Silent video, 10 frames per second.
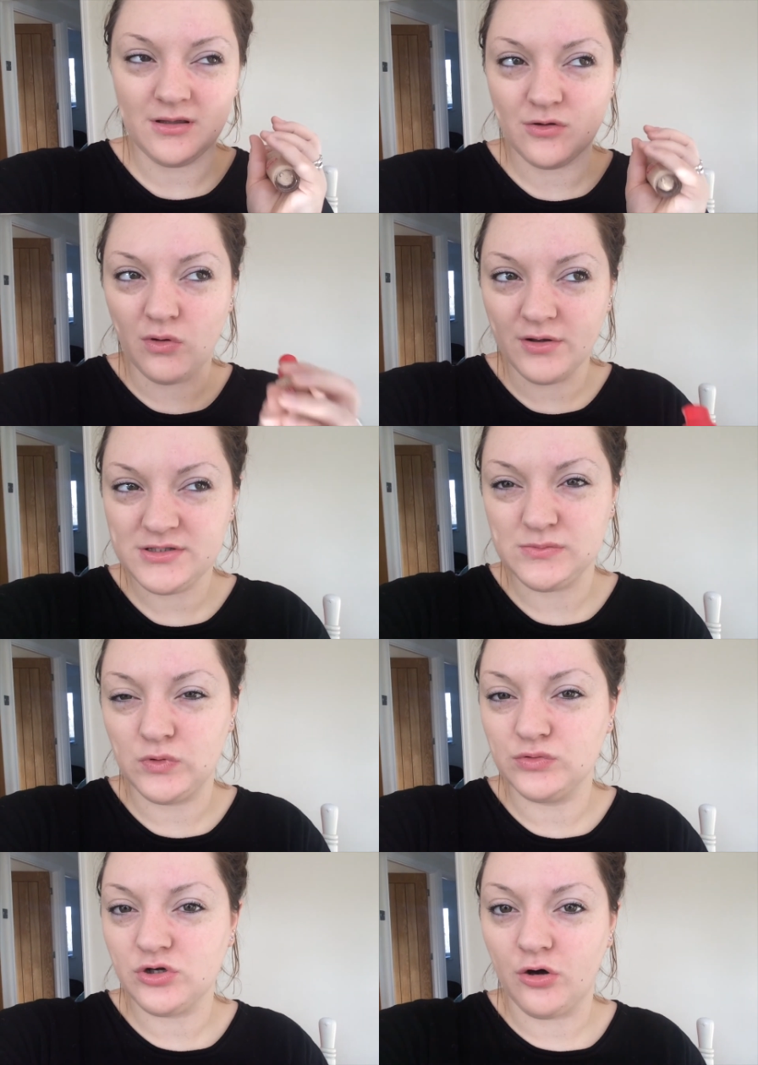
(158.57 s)
quite a
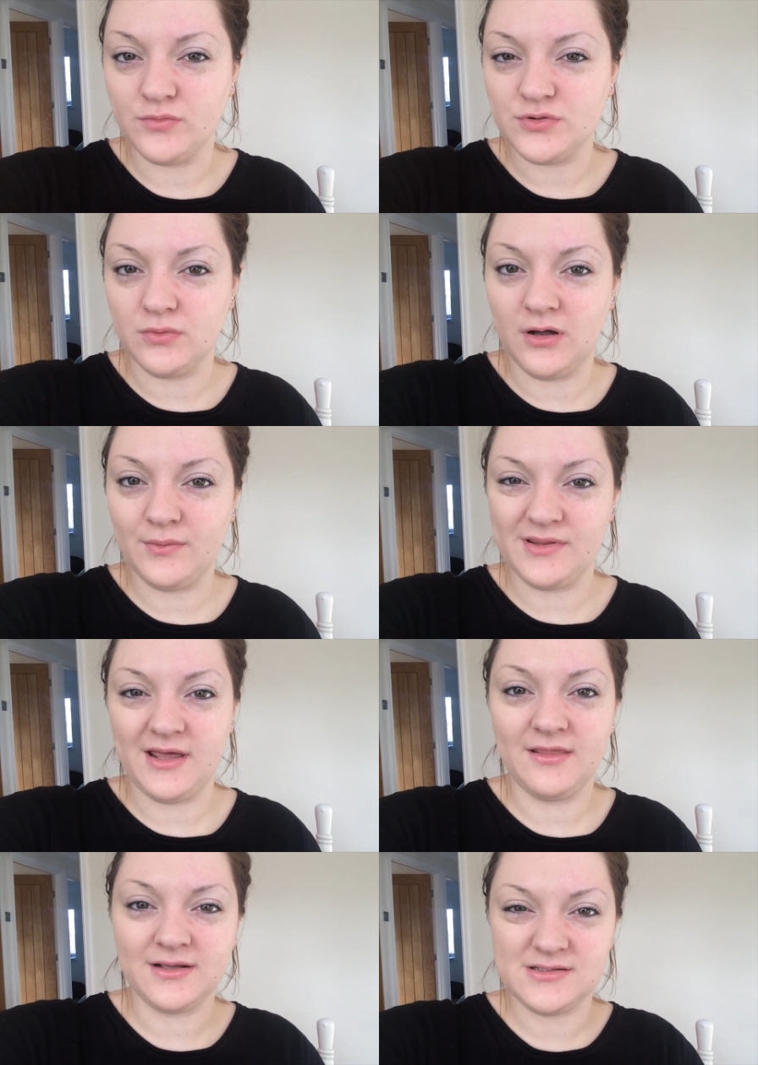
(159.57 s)
small time to work with
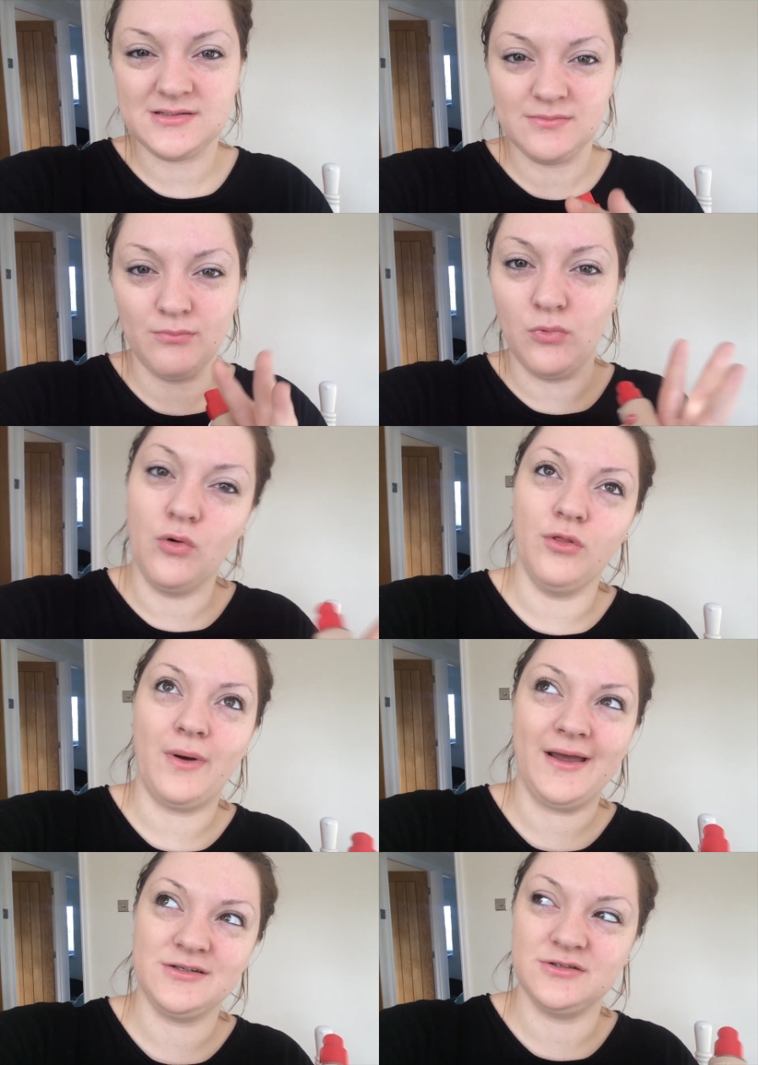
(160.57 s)
it that's more the
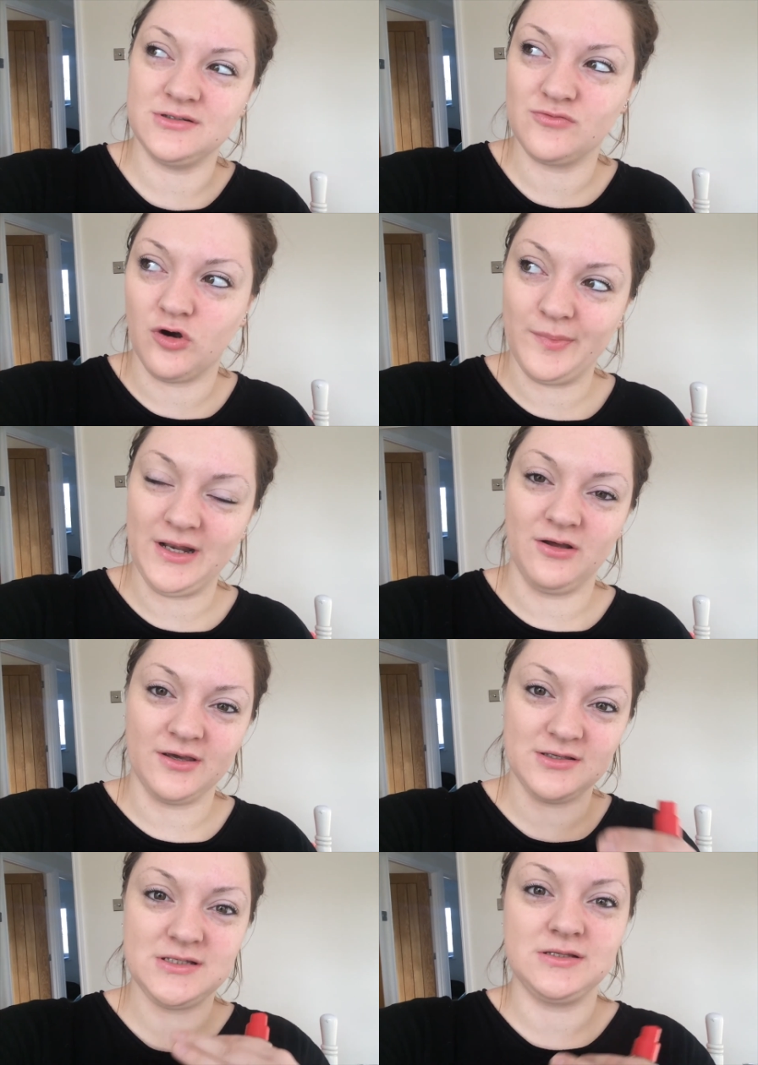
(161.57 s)
way to describe it
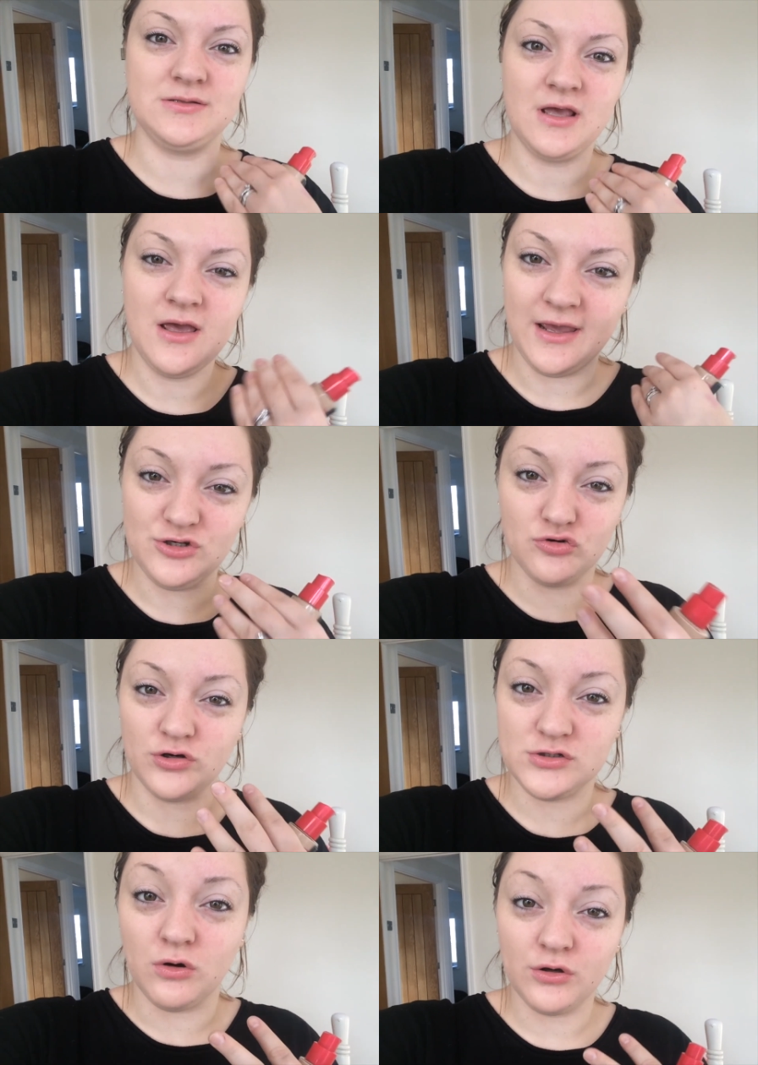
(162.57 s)
like it's just it
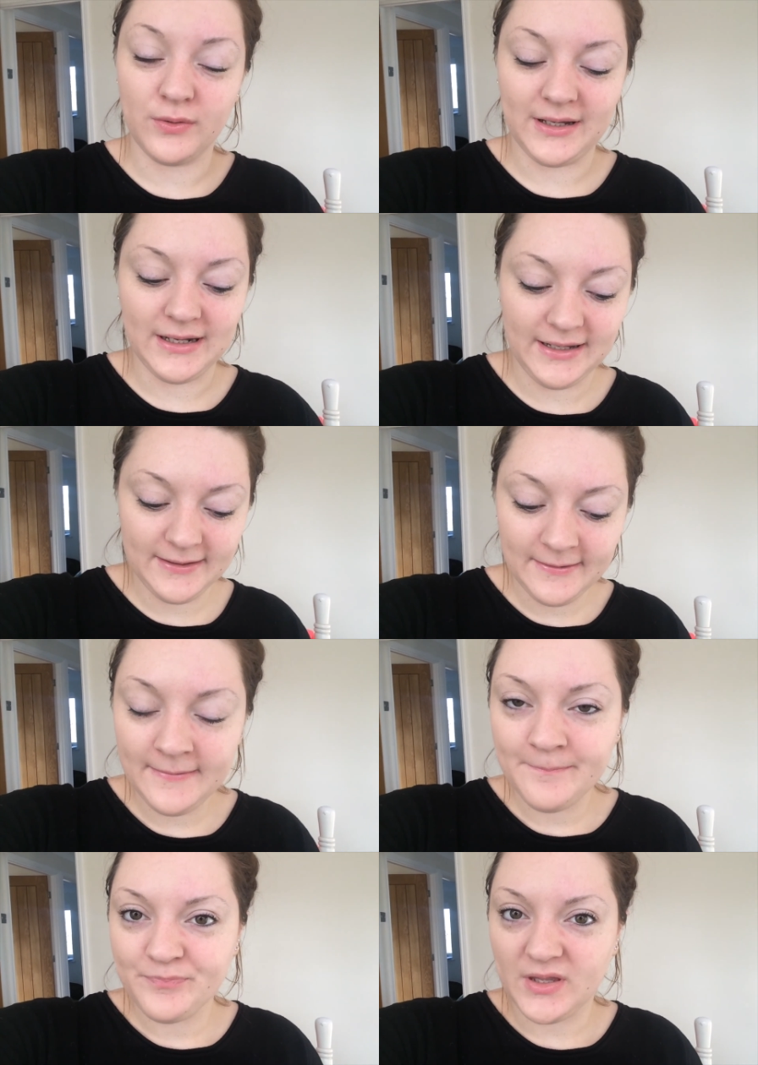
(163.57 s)
dries quite quickly
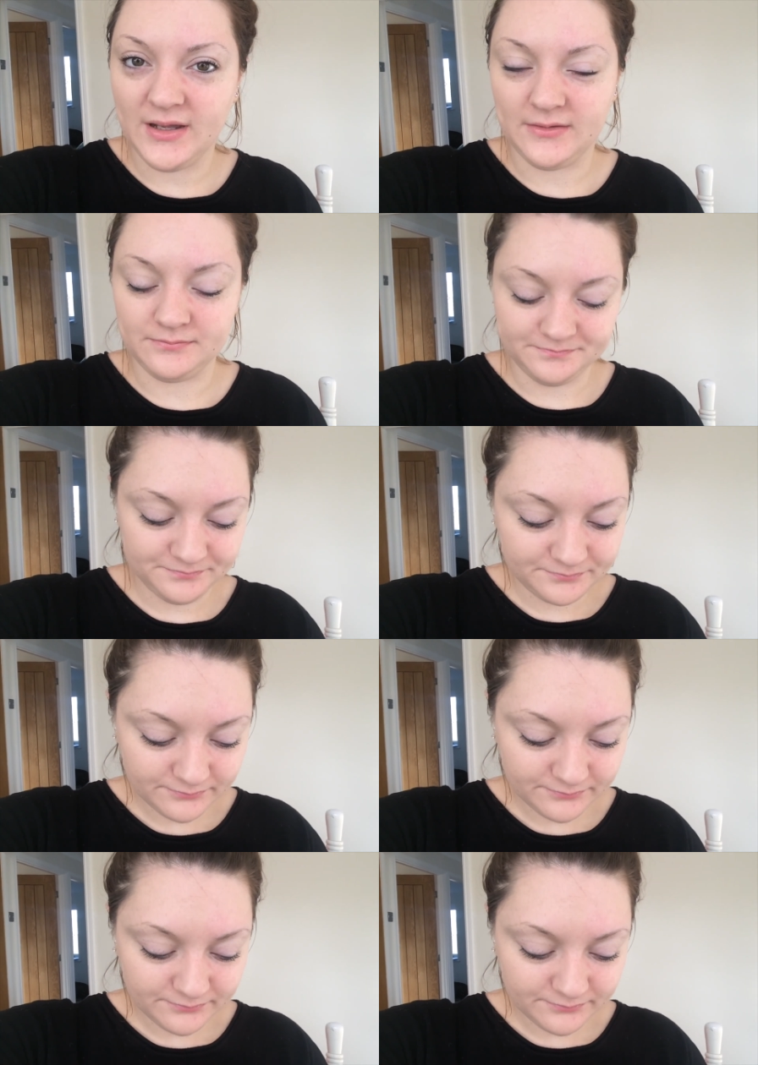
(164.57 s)
um,